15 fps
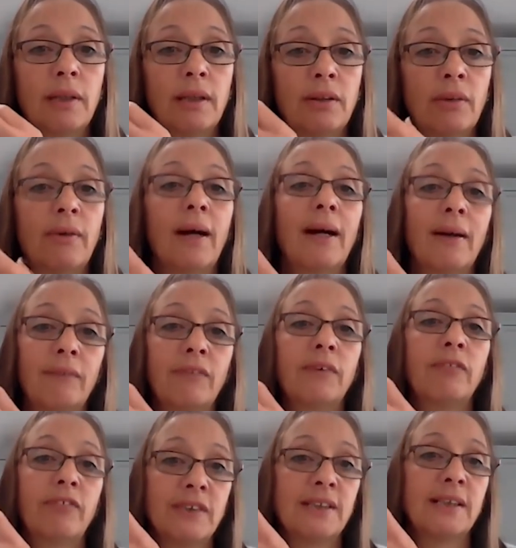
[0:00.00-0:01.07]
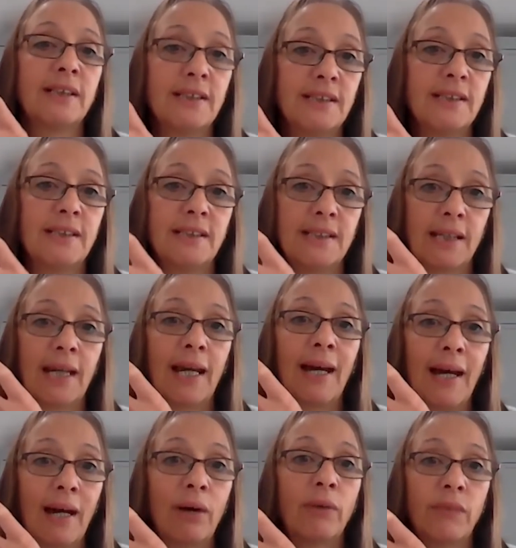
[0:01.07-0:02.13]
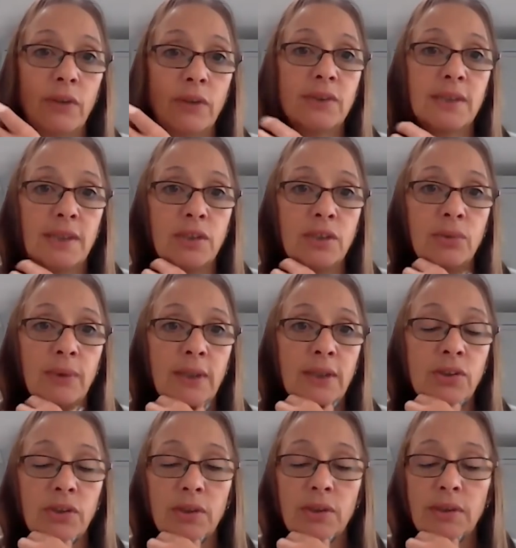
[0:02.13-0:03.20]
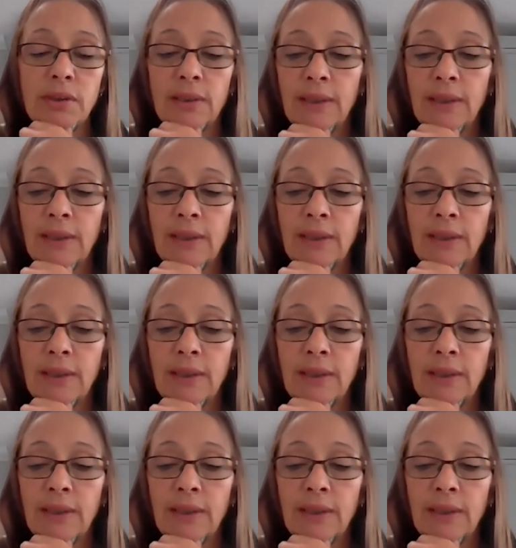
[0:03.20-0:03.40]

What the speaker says: don't have the facility to get out of those situations.